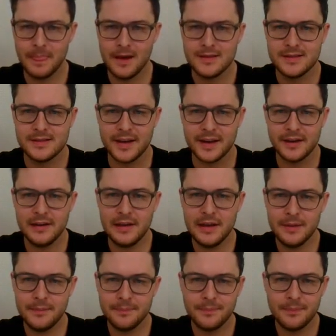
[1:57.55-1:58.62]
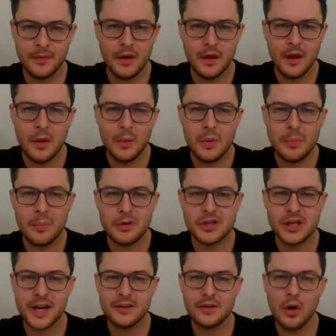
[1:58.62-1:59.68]
Secondly, we
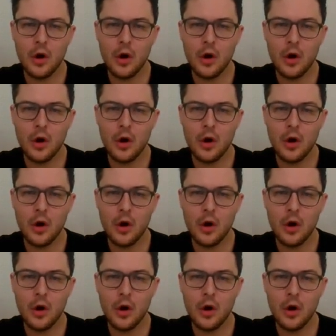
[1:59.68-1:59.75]
project